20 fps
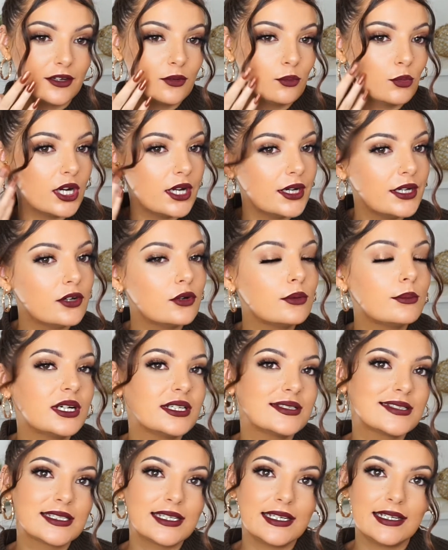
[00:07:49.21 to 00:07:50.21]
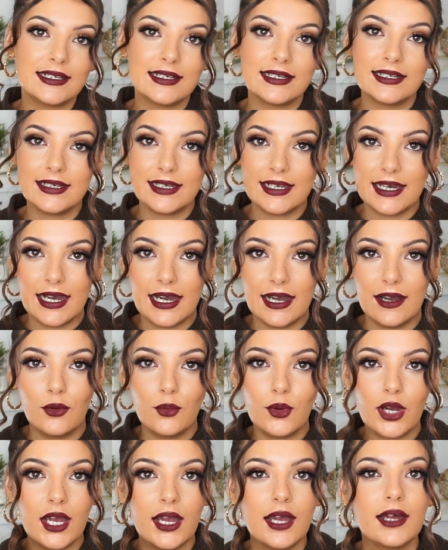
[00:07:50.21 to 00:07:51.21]
I'm wearing it on my skin
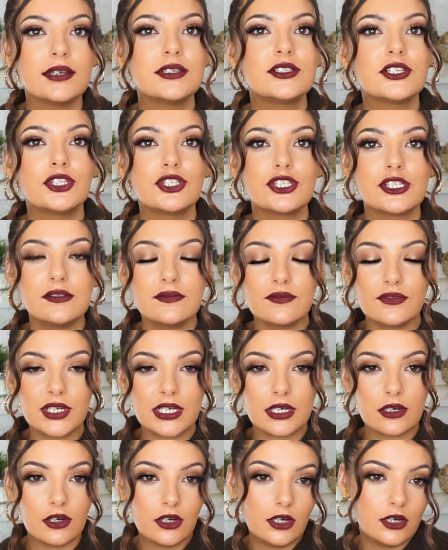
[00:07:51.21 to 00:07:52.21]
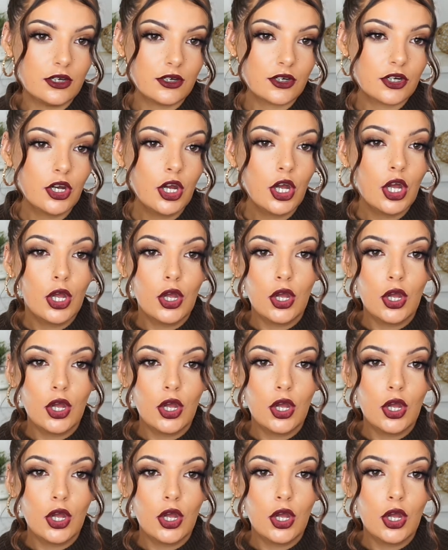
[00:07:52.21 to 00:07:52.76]
now and I don't think I look